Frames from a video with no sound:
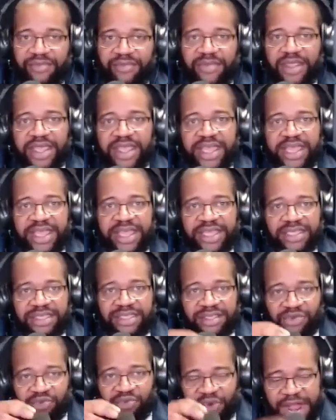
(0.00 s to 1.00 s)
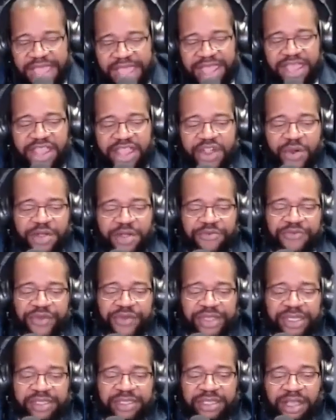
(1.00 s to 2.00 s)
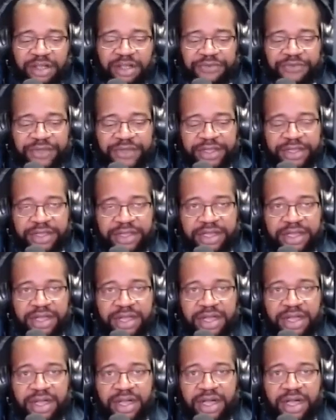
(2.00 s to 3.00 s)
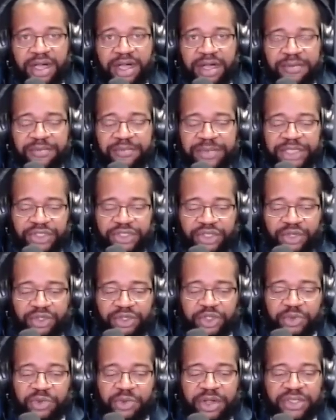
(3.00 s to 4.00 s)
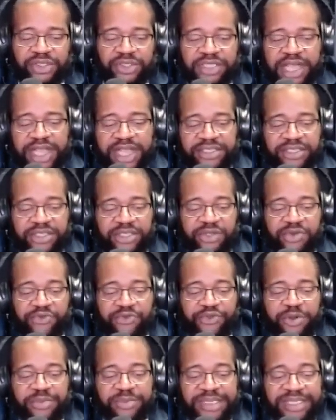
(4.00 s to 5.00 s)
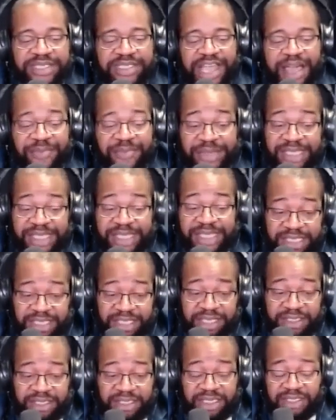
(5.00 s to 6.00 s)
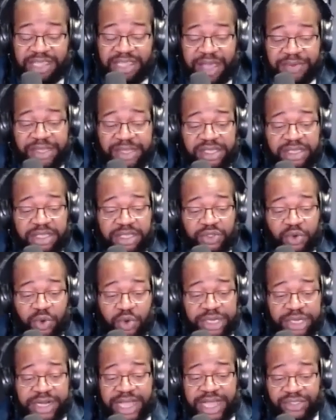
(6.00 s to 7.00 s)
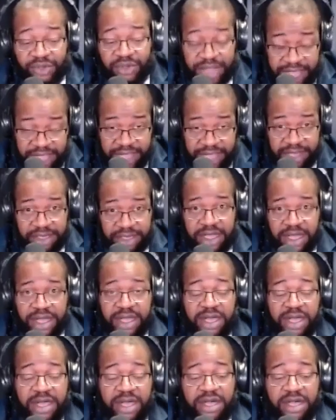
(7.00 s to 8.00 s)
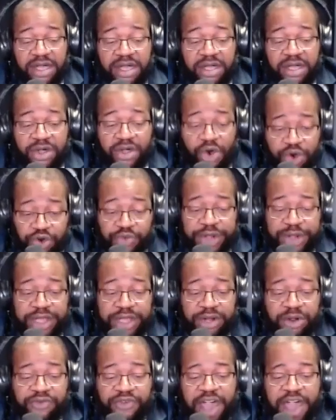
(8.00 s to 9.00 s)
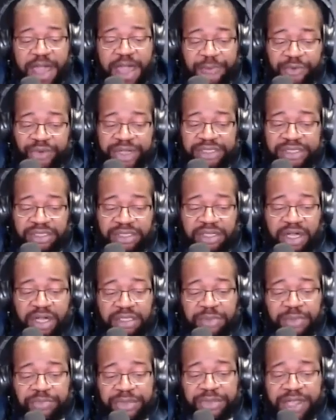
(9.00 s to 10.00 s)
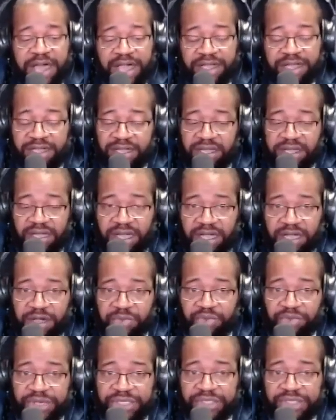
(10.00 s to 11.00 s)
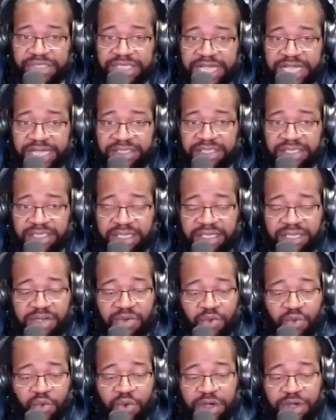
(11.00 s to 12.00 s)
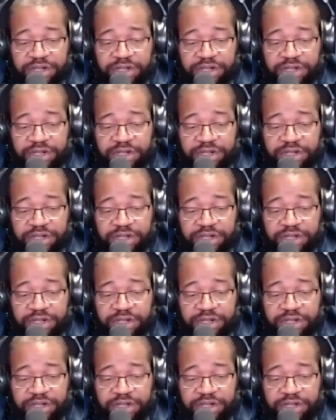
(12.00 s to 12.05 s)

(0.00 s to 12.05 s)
is right here in Philadelphia, Mr. Jamal Johnson from Stop Killing Us, the Stop Killing Us organizer and co-creator of Operation Hug the Block. Brother Johnson, welcome